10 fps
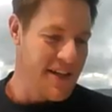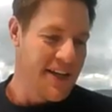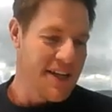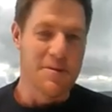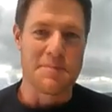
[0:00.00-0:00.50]
It
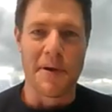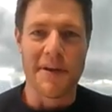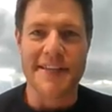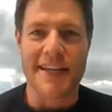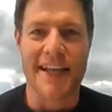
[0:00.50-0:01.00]
was
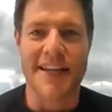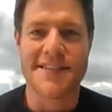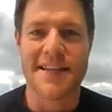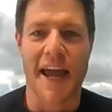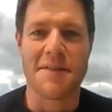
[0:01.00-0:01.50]
built in
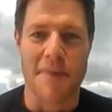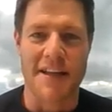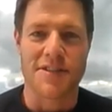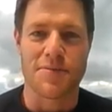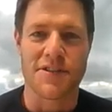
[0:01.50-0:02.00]
less than eight
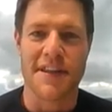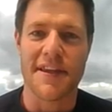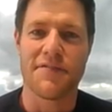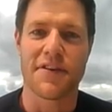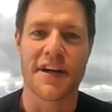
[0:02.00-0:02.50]
months, which I
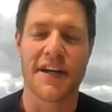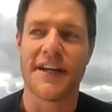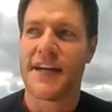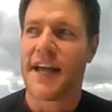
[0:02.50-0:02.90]
think for a